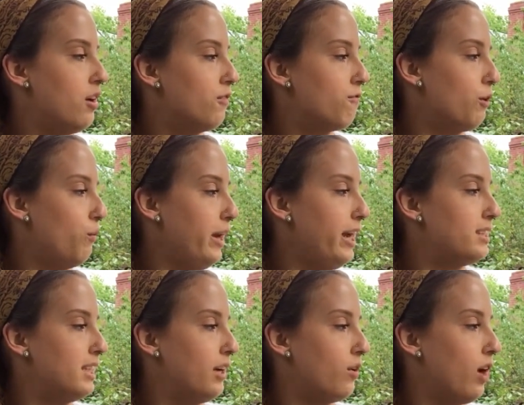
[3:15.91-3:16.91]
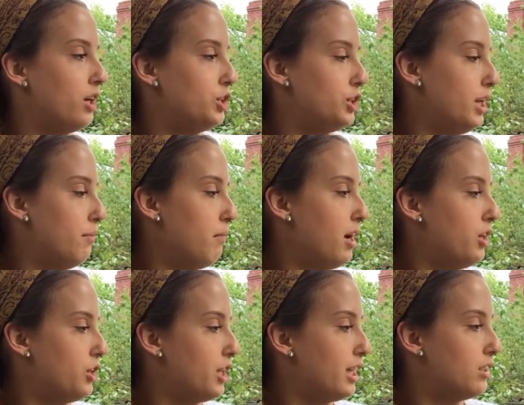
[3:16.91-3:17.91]
For weeks he crunched and
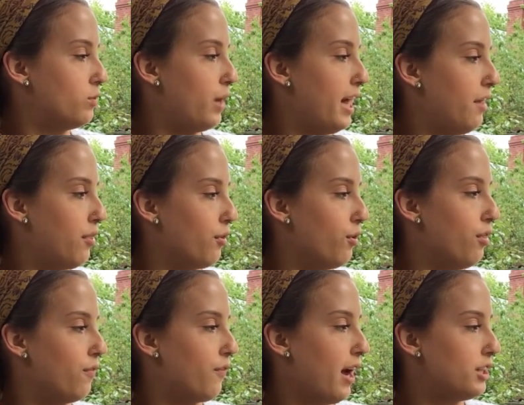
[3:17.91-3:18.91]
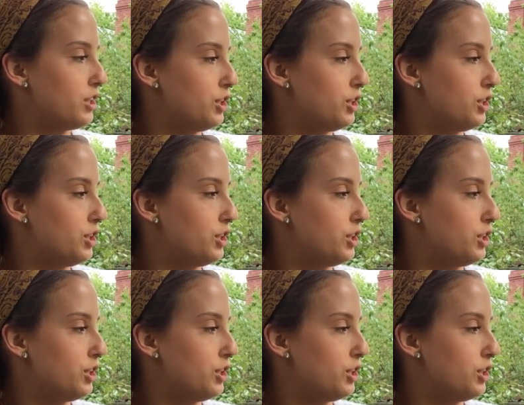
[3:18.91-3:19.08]
munched his way through the fresh,